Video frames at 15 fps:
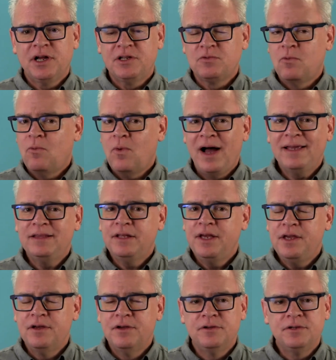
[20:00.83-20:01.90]
widely
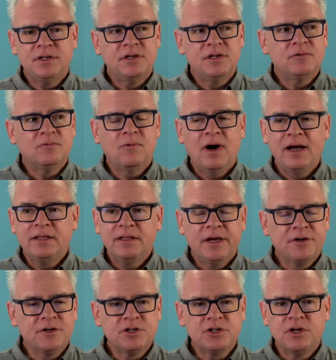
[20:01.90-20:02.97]
used. It is widely
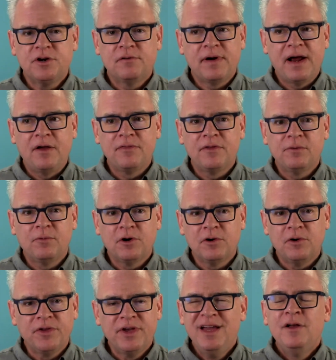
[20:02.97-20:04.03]
understood around the
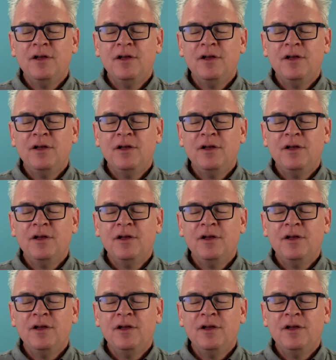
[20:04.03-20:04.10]
world.